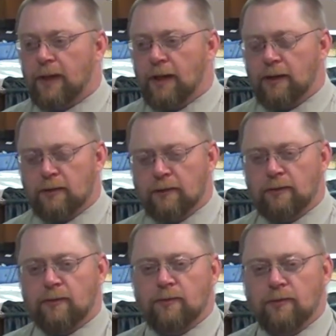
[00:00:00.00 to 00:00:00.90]
And
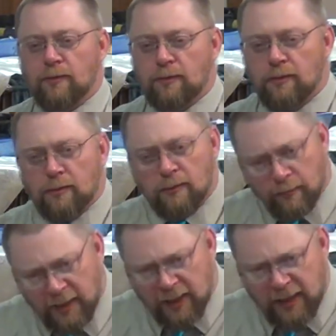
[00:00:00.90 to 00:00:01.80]

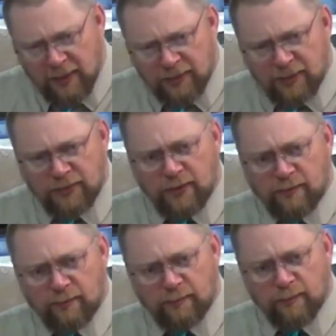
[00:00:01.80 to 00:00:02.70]
we got to ask
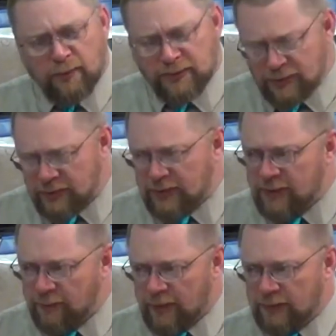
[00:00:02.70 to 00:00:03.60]
ourselves What's the
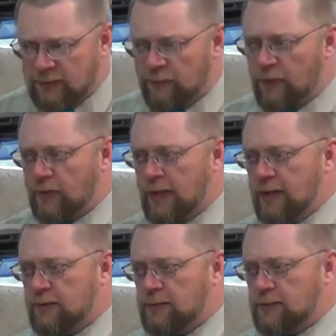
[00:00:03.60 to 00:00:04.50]
significance of all
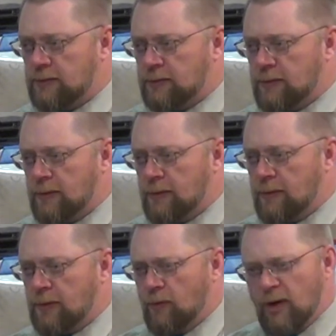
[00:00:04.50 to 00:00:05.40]
that?
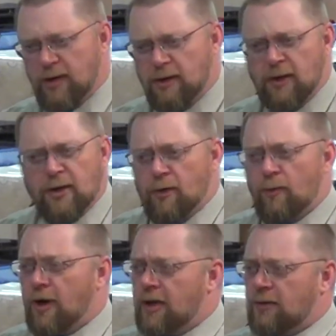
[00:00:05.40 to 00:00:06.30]
Why,
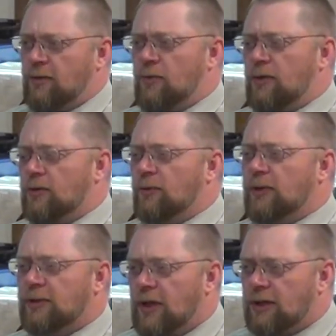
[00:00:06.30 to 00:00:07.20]
why in the world
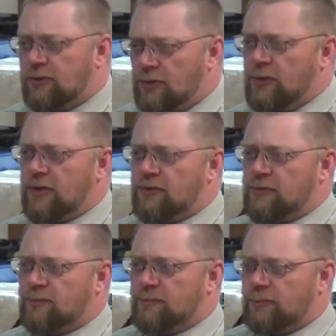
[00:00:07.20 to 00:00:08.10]
would God do this,
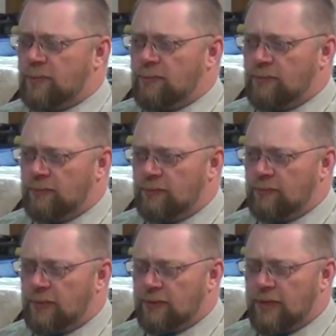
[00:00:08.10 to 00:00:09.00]

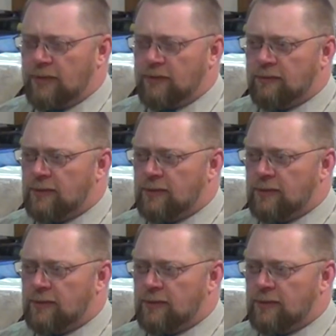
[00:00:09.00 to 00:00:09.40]
uh, Nathan?